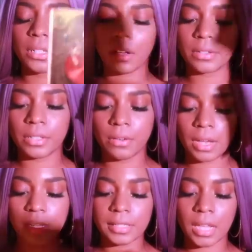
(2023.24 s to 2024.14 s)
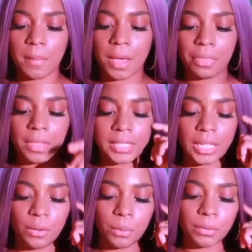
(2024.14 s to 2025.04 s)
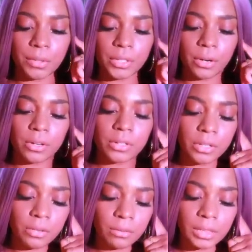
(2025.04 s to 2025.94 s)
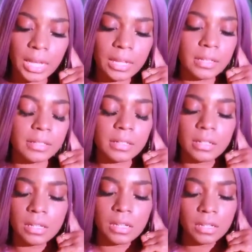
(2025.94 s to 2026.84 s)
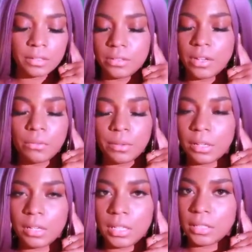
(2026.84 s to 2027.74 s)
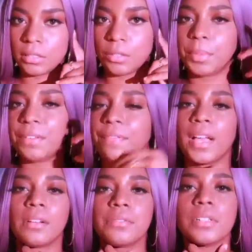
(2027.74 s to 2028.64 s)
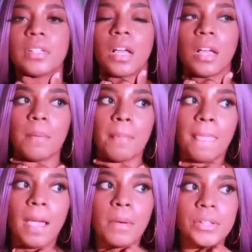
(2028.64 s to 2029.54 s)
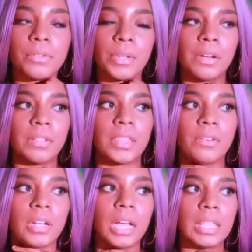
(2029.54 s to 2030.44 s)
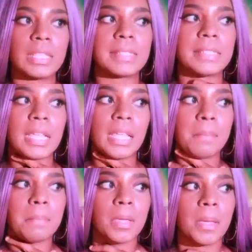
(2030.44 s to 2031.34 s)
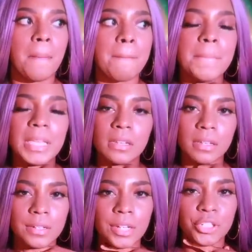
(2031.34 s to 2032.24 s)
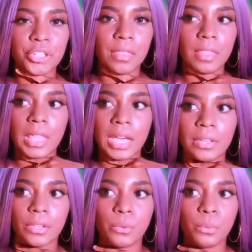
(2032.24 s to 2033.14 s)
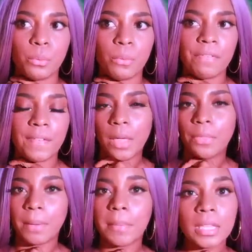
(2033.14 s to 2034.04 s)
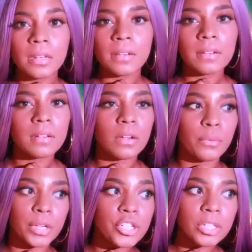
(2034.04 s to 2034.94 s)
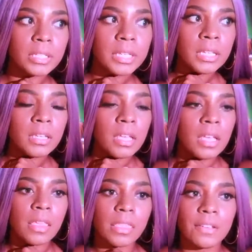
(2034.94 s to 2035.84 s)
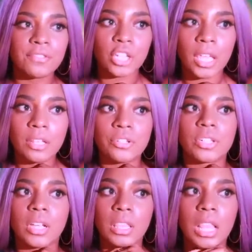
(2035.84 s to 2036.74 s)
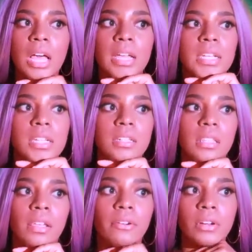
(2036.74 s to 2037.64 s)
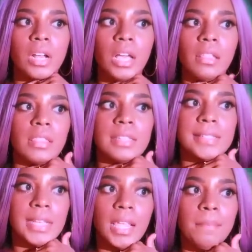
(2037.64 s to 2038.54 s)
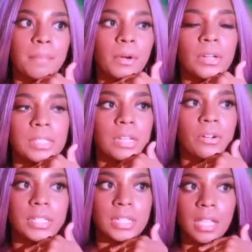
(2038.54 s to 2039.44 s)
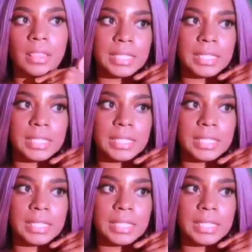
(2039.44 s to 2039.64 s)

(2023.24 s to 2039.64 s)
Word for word: to talk to you guys about things that you want to return to that don't need to be found. Um, I'm also hearing that they're not in the same mint condition that you found them in originally. They've changed a lot. They're not the same person or it's not the